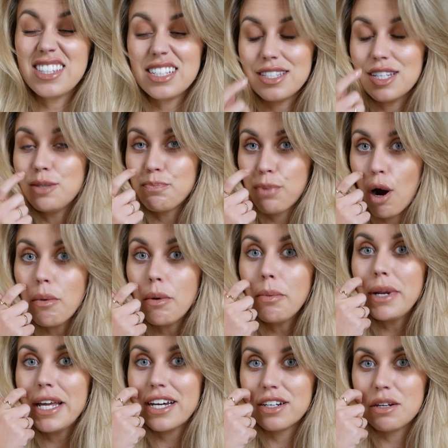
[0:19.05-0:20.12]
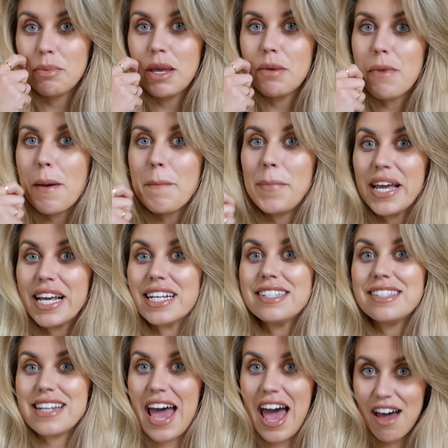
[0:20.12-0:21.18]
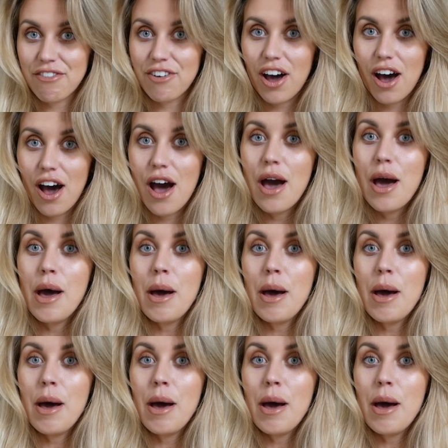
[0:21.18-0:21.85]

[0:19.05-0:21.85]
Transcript: This is probably going to be my biggest ever